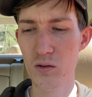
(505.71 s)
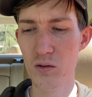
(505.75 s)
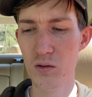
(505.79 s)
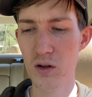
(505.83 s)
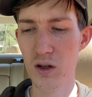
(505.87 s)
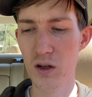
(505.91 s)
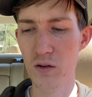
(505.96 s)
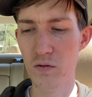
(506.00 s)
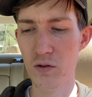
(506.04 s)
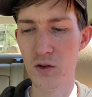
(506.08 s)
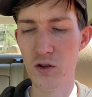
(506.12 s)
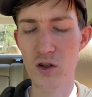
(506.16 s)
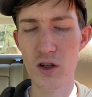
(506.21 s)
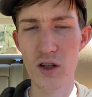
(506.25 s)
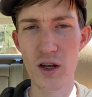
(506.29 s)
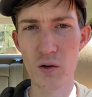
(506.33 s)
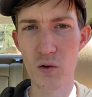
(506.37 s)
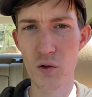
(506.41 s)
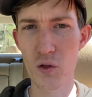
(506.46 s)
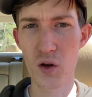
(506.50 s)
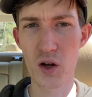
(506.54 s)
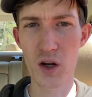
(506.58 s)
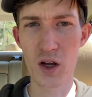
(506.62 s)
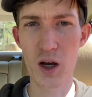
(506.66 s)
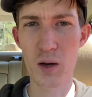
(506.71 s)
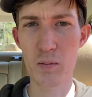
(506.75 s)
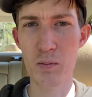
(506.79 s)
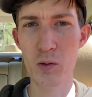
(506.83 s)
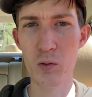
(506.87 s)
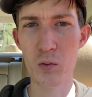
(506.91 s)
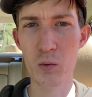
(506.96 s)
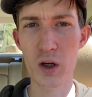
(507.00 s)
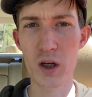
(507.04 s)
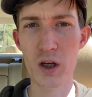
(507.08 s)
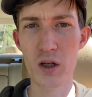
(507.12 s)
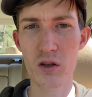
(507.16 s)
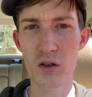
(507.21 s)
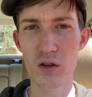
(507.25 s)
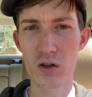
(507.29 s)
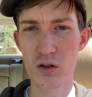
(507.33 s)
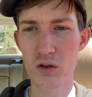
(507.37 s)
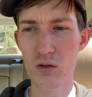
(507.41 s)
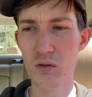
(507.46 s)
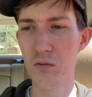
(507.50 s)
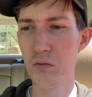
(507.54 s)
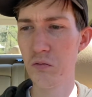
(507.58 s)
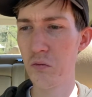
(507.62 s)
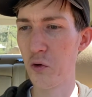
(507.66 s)
if you do that within a couple weeks,
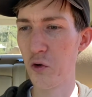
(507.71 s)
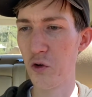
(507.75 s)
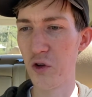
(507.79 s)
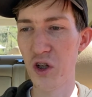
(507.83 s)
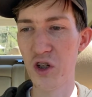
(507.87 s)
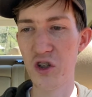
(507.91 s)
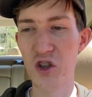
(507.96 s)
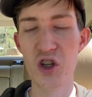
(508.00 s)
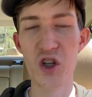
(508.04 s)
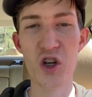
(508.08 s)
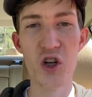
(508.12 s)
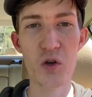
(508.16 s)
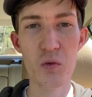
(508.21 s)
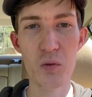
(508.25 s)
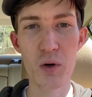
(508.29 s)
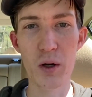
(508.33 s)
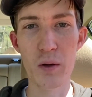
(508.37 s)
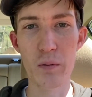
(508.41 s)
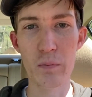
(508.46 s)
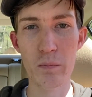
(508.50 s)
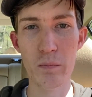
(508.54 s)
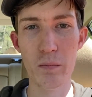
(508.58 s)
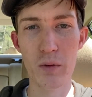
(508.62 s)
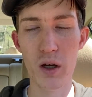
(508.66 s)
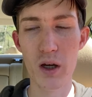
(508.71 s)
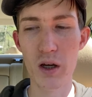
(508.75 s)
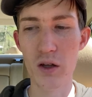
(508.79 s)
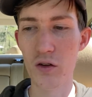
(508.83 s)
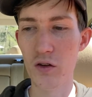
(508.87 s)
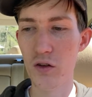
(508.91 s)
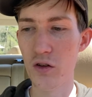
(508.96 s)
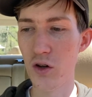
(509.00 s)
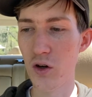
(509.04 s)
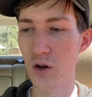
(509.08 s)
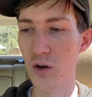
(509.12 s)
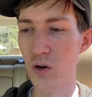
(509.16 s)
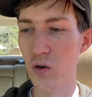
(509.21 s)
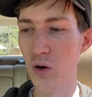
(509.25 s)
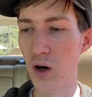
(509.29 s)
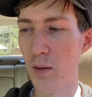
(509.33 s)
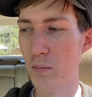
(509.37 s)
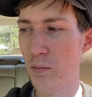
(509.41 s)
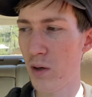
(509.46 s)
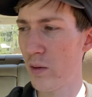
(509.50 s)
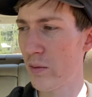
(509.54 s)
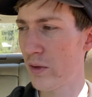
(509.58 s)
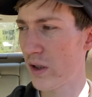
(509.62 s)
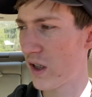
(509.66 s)
we'll send you the new one. And so I'm
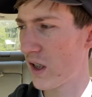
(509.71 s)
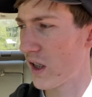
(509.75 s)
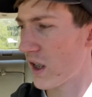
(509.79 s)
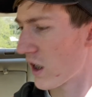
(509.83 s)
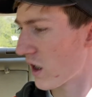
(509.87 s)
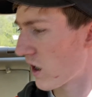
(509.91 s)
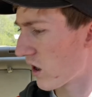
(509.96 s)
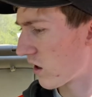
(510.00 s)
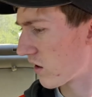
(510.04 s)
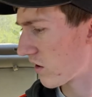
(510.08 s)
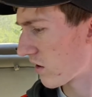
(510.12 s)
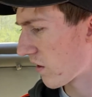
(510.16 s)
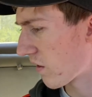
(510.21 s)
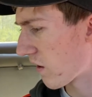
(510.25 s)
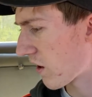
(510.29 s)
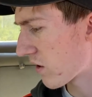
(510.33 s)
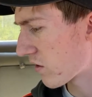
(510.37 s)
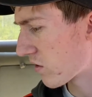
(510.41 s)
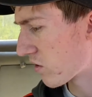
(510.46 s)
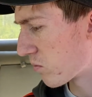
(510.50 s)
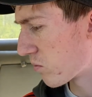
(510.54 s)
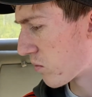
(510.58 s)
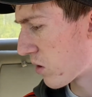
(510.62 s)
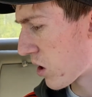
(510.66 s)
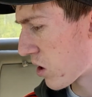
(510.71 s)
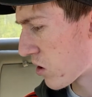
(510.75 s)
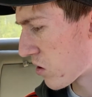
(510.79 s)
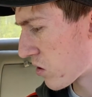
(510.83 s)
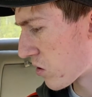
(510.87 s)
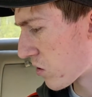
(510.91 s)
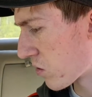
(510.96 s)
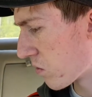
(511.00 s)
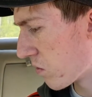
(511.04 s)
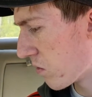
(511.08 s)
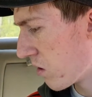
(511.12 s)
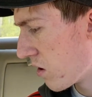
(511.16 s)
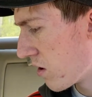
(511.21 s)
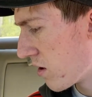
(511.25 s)
probably going to get onto that tomorrow,